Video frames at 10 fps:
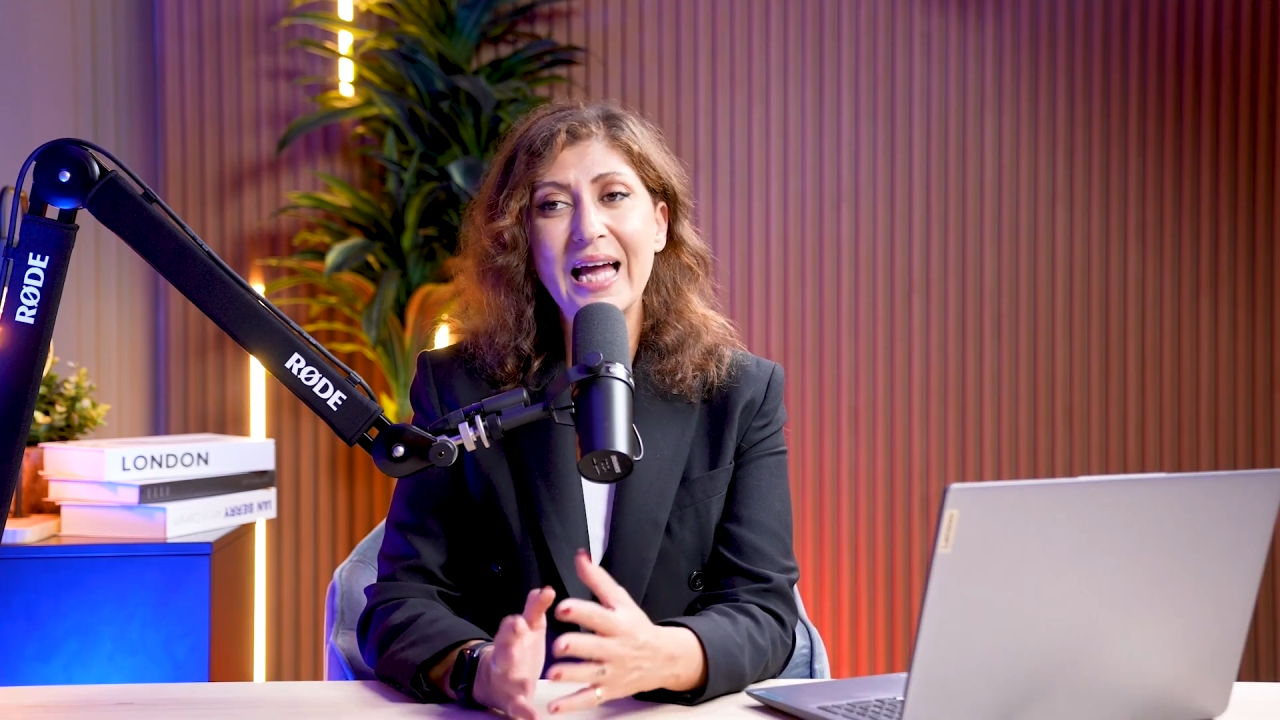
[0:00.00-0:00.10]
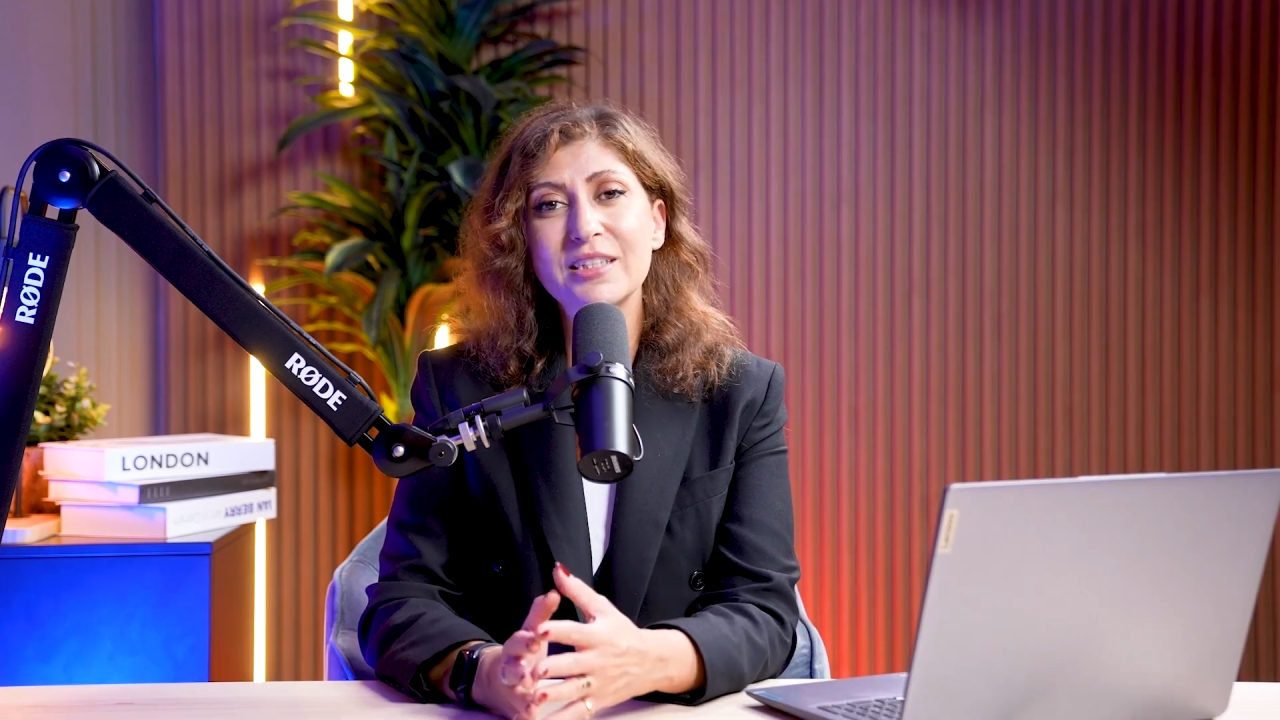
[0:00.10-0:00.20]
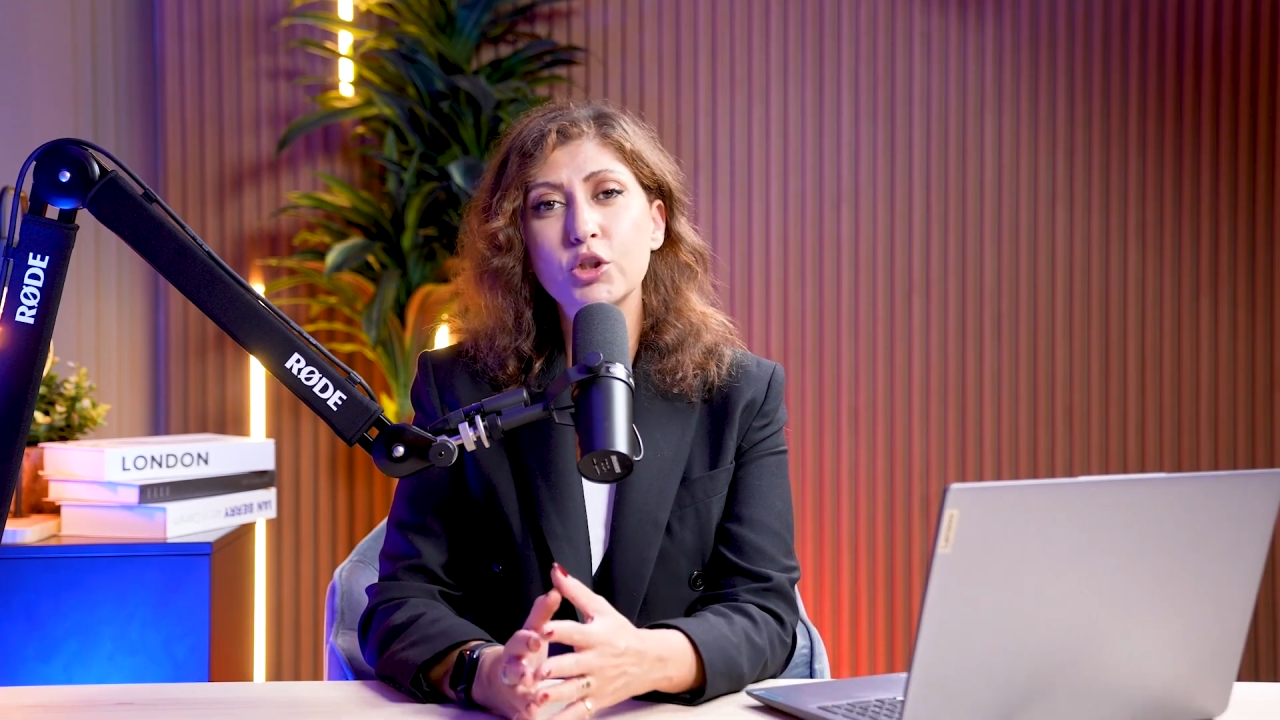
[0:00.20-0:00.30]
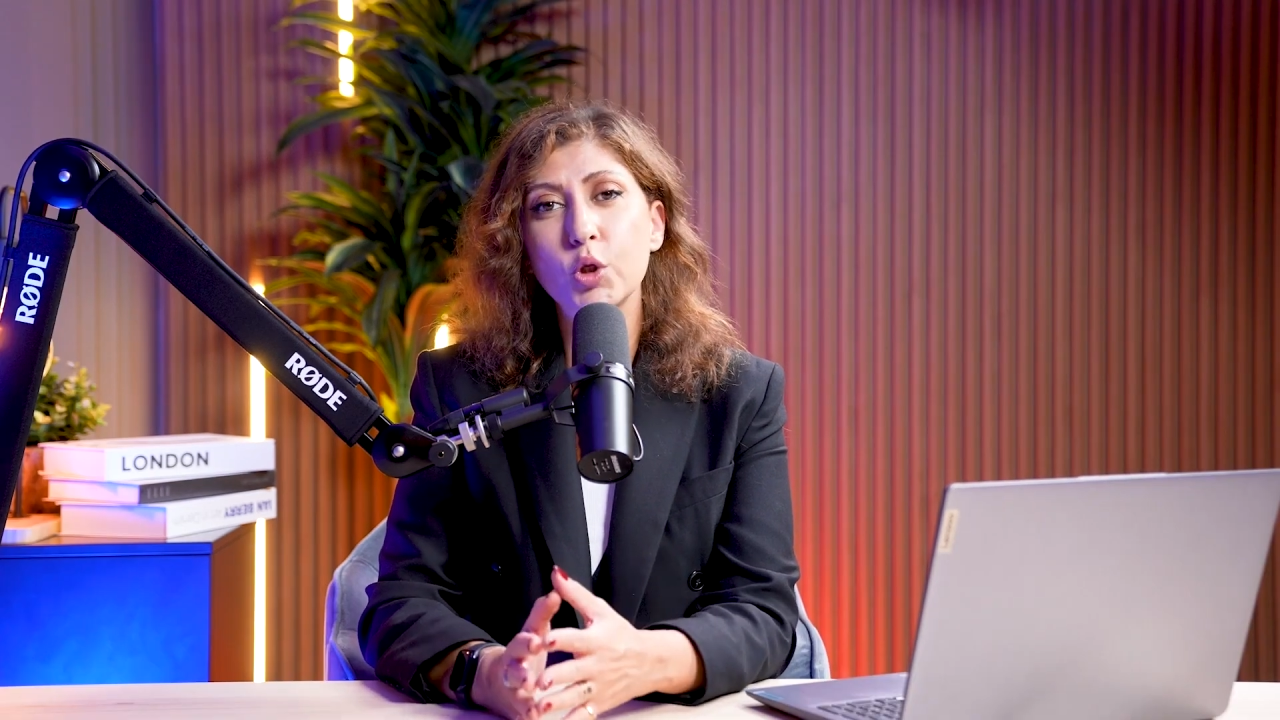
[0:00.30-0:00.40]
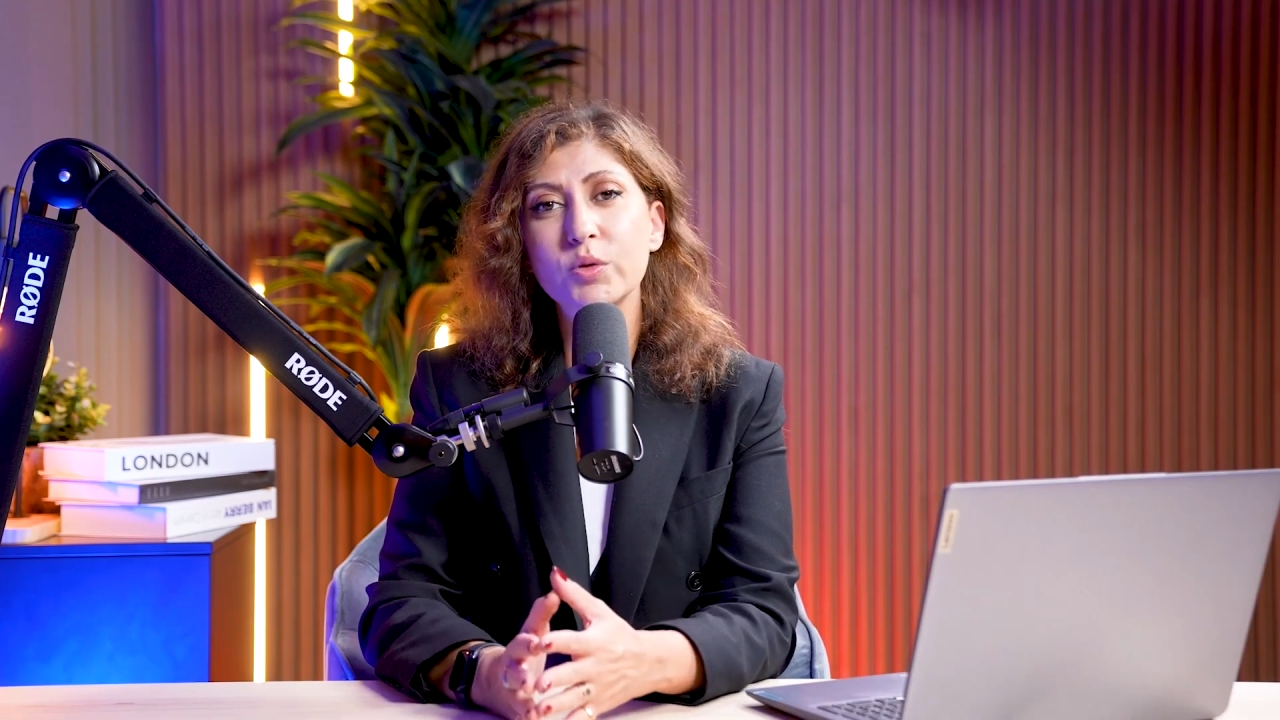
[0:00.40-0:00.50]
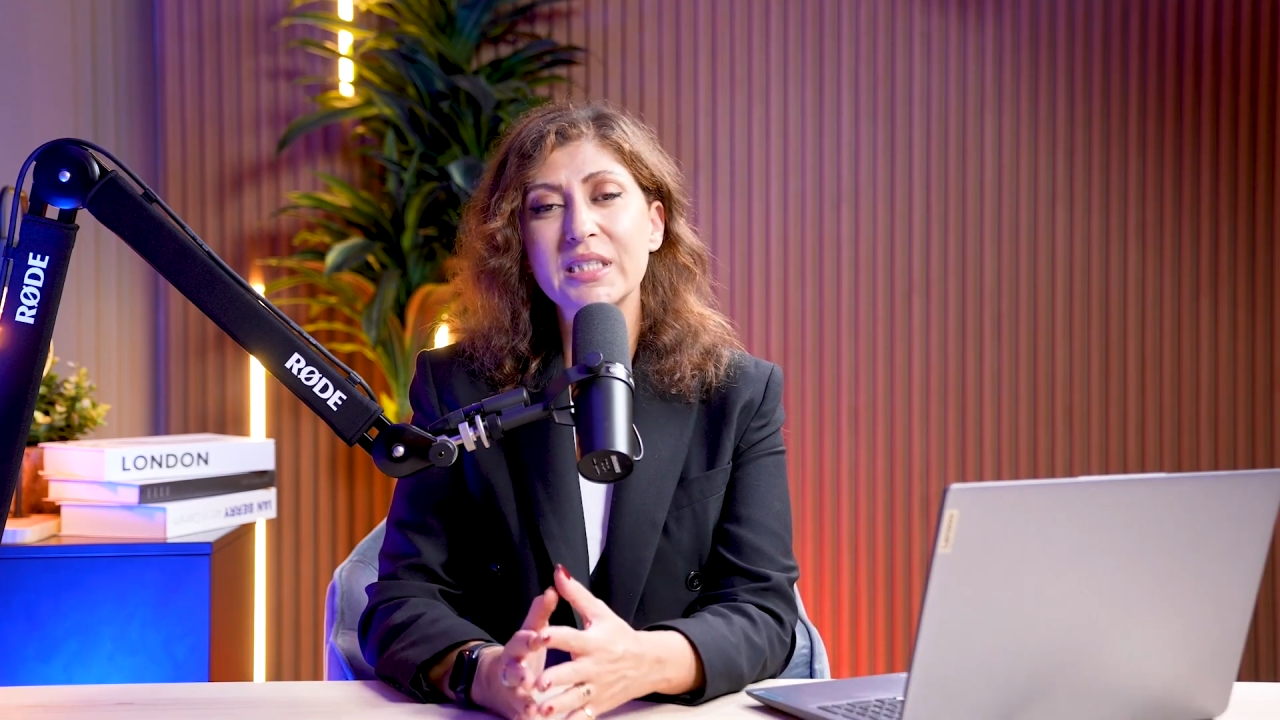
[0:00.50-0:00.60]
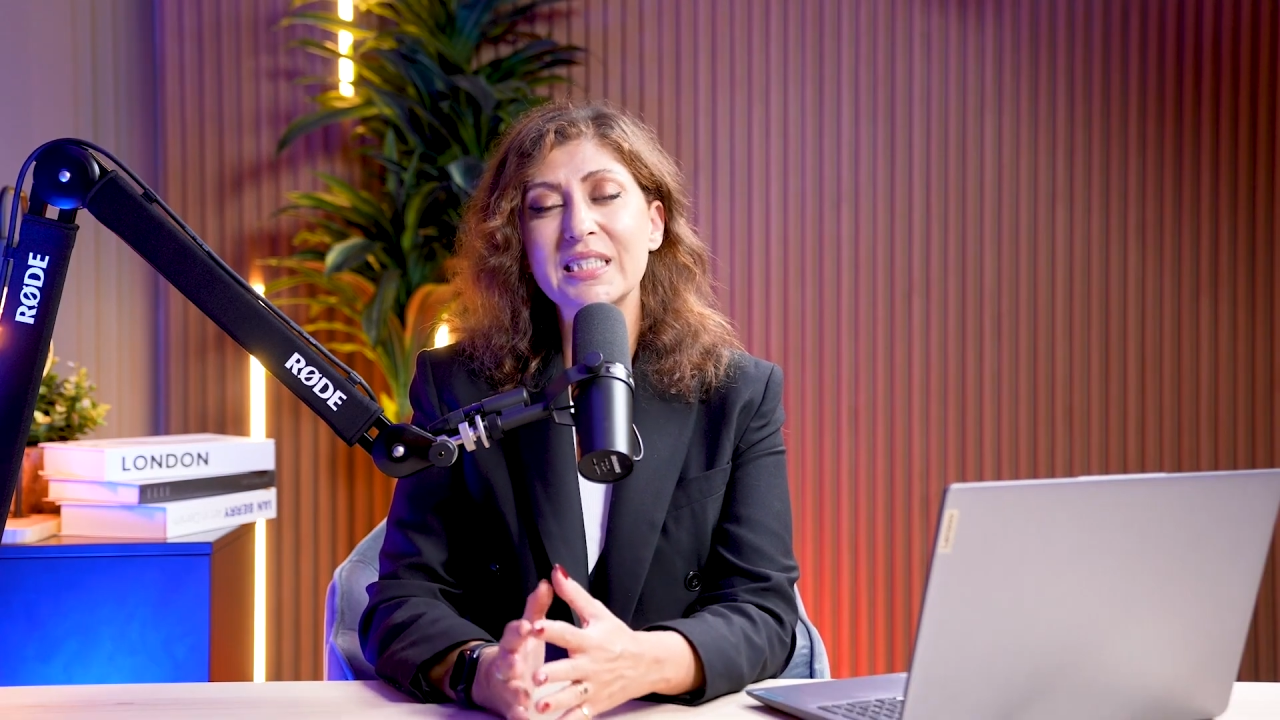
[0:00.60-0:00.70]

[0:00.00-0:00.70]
and shows us